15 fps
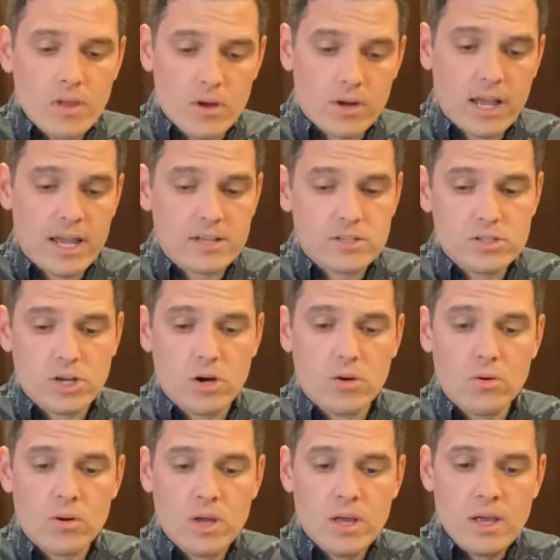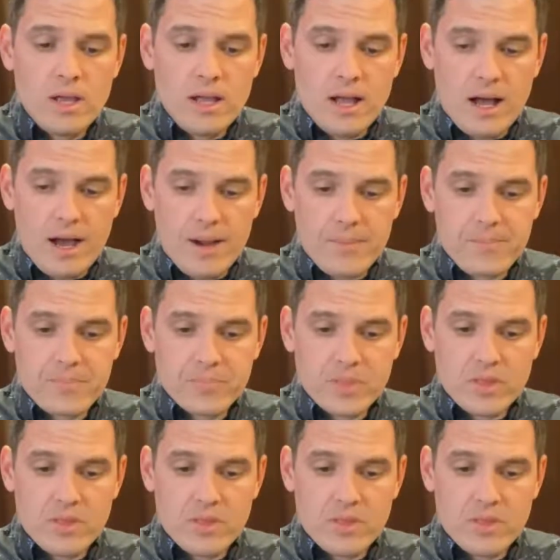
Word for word: Okay, so um,